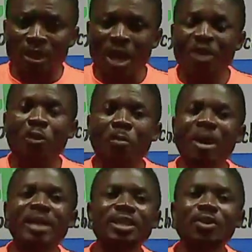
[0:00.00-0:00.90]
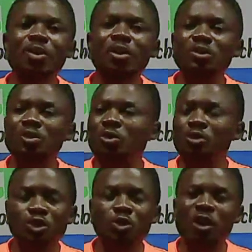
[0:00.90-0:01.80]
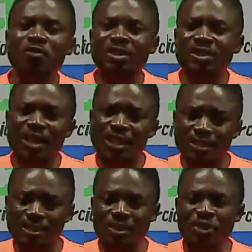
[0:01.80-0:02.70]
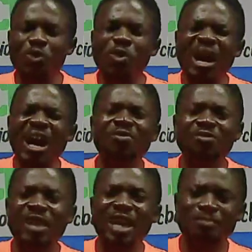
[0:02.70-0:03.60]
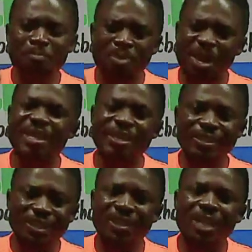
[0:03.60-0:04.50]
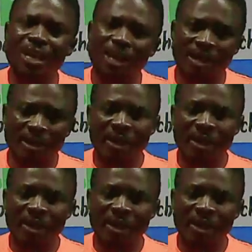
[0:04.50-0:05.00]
And no matter what whosoever says, you have that burning desire